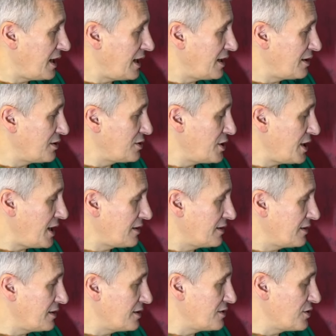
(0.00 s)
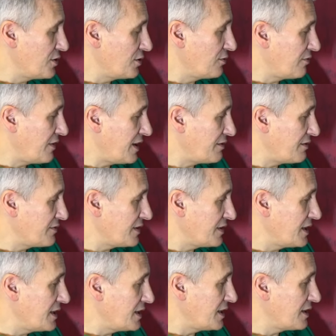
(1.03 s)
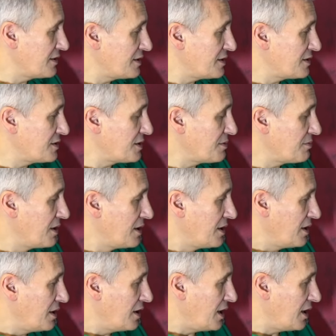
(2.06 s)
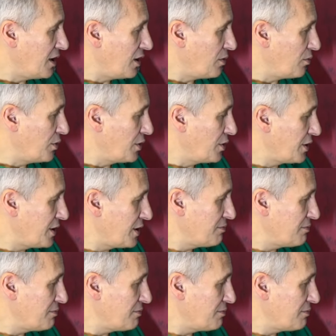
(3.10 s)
and check that the zone valves for the heating system are working.